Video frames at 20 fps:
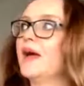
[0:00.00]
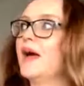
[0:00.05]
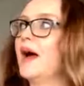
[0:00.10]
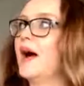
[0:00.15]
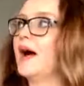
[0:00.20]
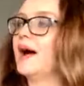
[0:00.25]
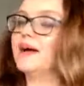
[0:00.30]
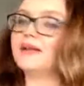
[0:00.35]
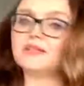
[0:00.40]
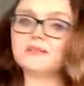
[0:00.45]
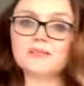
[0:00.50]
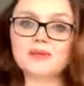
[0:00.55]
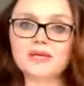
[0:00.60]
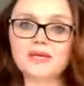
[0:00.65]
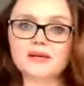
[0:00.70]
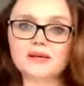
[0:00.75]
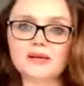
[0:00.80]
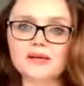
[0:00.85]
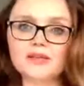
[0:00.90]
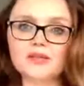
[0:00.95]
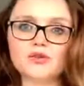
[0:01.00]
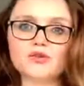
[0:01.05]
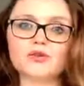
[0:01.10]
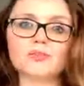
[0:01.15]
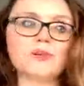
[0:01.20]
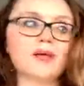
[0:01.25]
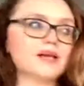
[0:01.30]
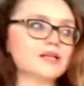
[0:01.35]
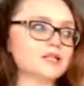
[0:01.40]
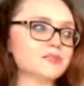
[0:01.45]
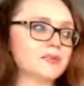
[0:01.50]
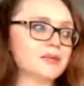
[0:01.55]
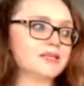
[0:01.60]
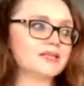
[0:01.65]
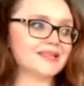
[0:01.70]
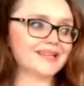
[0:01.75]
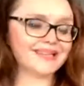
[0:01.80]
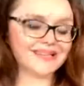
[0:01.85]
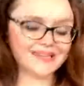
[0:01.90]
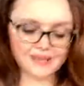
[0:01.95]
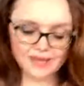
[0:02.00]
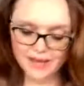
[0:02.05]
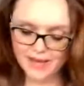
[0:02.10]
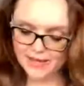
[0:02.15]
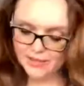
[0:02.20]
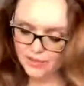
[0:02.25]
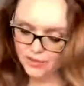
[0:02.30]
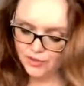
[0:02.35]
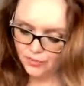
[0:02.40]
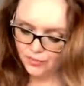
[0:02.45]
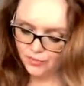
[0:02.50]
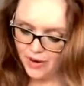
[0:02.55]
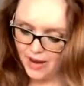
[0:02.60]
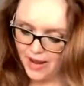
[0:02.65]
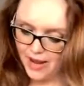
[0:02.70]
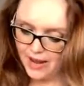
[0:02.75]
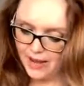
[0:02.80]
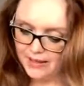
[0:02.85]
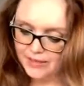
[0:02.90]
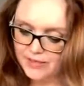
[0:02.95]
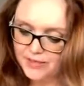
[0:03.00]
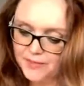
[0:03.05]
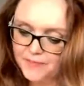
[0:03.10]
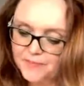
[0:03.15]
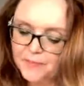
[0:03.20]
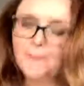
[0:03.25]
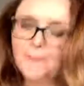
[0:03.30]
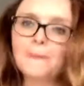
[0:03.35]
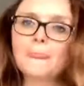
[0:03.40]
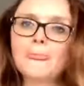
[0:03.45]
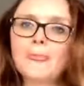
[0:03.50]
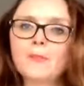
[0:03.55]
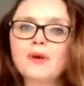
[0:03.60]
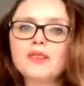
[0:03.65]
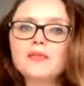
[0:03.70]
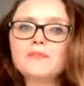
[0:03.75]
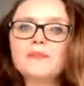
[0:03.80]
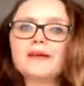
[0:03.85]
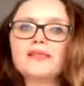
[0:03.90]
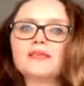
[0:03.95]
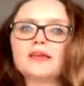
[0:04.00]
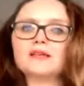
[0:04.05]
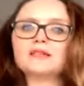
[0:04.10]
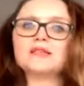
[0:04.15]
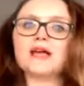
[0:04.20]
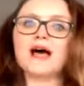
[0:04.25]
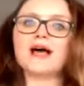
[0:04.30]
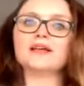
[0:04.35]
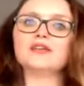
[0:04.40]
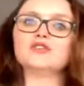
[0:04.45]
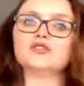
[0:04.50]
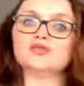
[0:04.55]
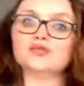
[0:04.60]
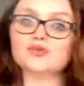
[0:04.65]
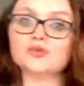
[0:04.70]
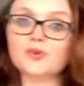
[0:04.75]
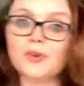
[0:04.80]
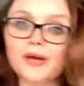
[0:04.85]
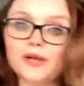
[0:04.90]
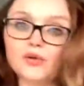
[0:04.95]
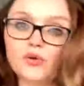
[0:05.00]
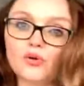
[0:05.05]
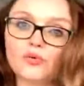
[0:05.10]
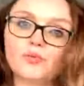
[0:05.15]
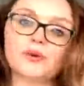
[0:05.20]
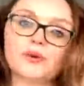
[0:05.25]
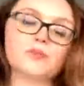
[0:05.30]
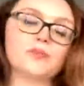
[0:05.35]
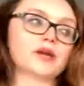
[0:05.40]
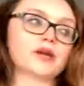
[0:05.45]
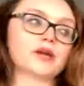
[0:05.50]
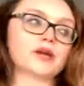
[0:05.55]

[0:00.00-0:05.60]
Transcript: And I'm here in the yoga Pilates place in Glasgow. And one of the big things that I do quite a lot when I'm working